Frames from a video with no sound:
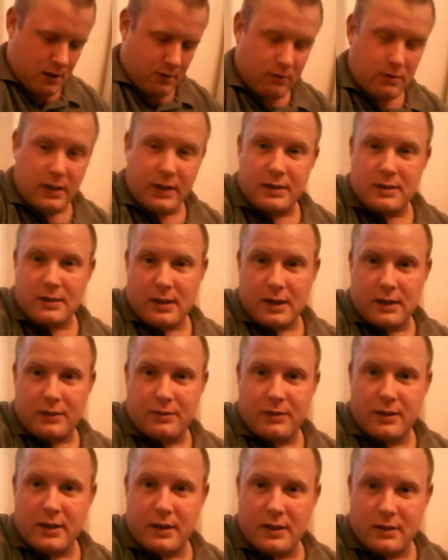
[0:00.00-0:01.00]
Released
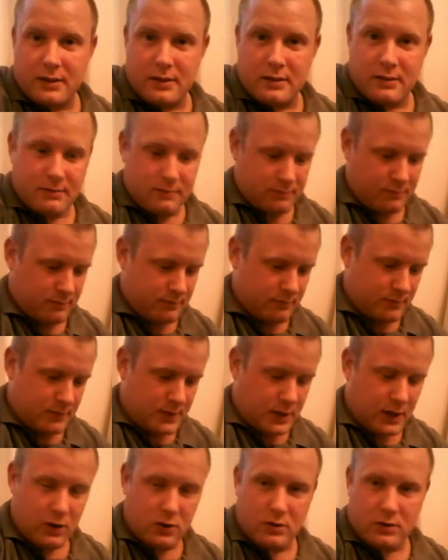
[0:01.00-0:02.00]
safely and
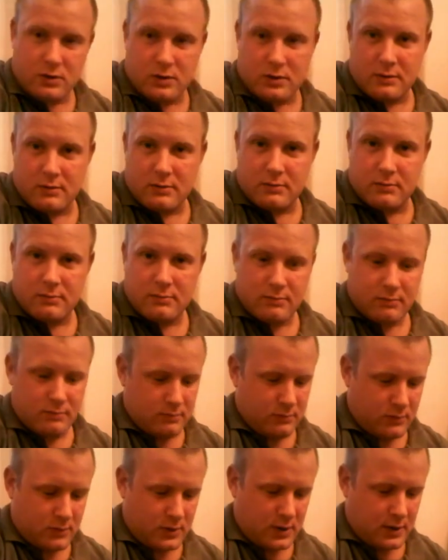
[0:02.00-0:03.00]
de-hooked and
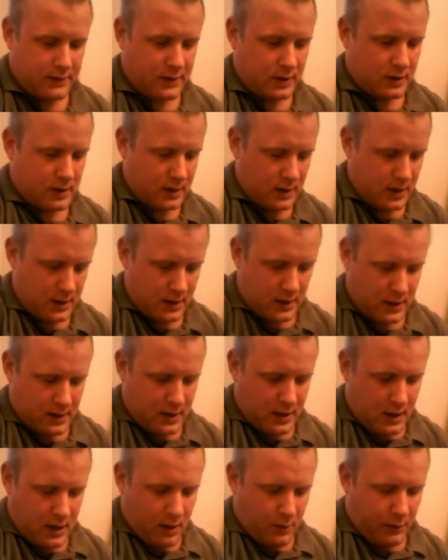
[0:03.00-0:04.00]
whatever.
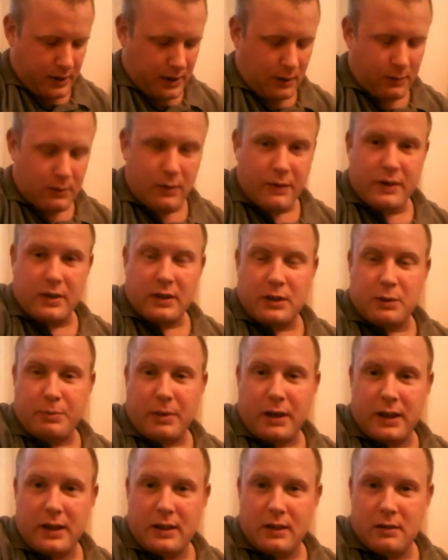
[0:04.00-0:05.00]
We come up with a
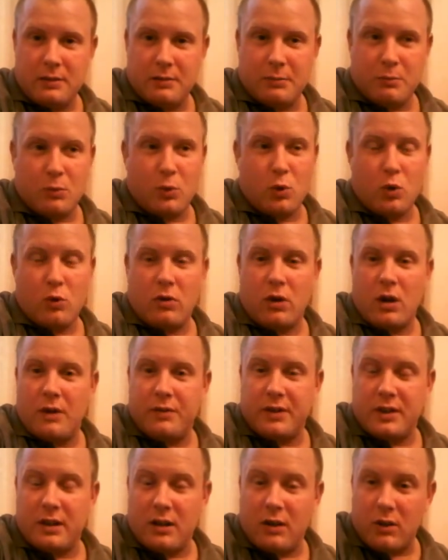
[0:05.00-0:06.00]
debate more
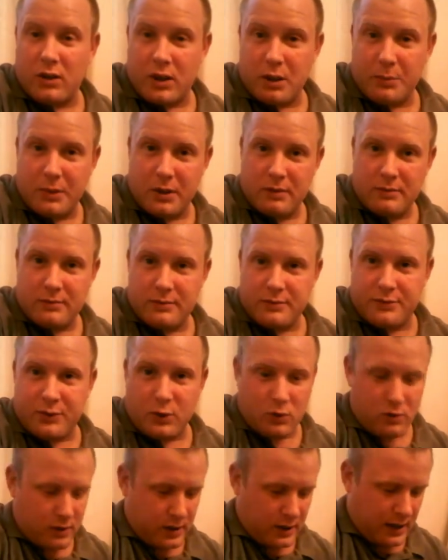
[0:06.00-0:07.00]
rather than argument,
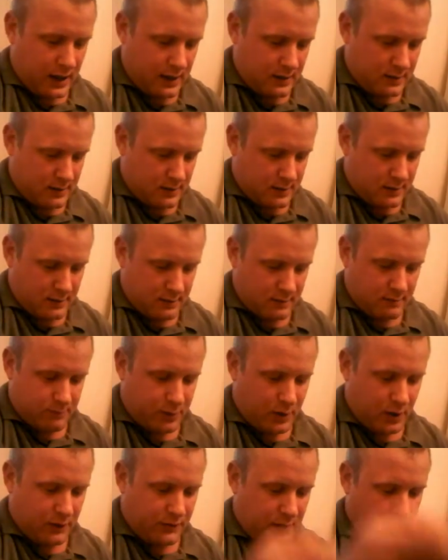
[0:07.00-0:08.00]
for and against, and
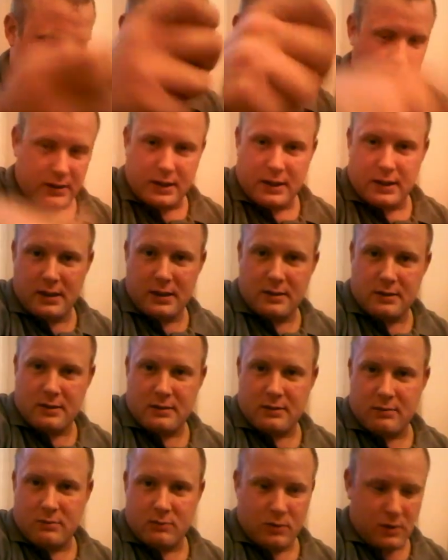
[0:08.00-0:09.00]
both had ideas
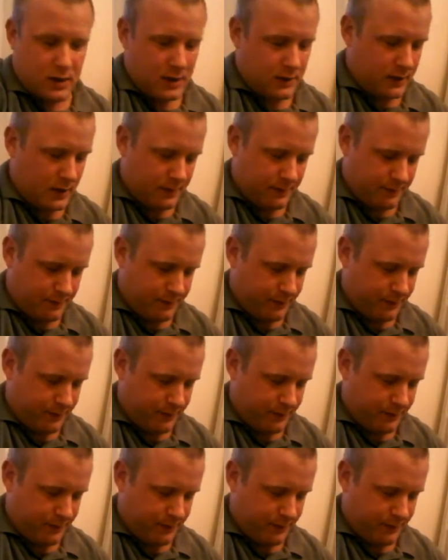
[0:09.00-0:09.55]
and whatever.